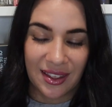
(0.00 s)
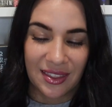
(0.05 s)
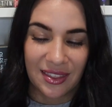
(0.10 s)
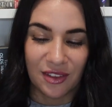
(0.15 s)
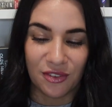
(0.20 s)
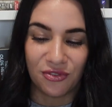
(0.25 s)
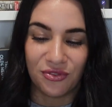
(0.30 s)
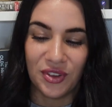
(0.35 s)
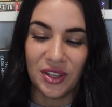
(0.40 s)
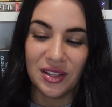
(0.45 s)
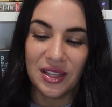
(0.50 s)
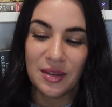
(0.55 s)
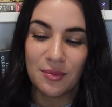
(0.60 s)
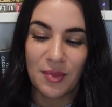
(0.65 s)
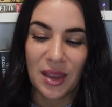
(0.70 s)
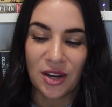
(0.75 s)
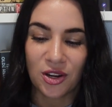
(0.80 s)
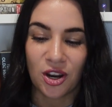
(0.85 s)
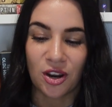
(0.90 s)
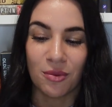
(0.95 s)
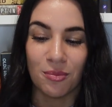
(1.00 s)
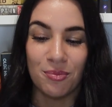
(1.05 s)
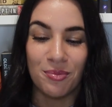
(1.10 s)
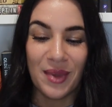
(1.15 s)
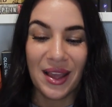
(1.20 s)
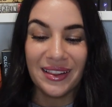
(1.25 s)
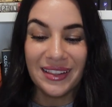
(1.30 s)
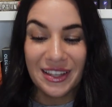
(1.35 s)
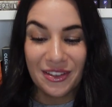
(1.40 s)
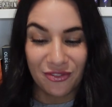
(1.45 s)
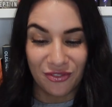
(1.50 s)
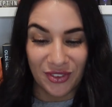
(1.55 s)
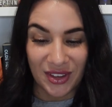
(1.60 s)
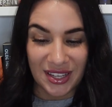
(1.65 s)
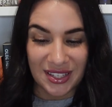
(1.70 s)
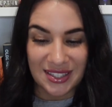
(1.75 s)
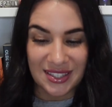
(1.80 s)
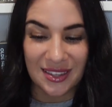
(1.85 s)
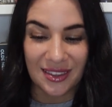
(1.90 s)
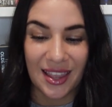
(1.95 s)
The feeling made her belly
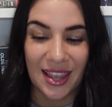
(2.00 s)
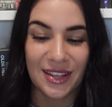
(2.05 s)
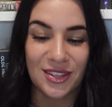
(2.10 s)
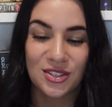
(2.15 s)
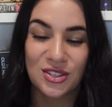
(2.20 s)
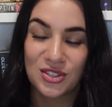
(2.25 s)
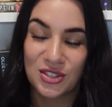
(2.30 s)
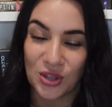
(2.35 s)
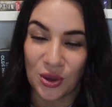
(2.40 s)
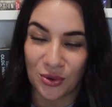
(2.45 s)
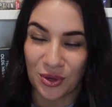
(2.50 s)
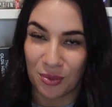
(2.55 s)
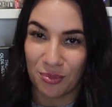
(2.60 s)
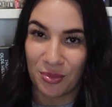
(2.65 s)
fizz like soda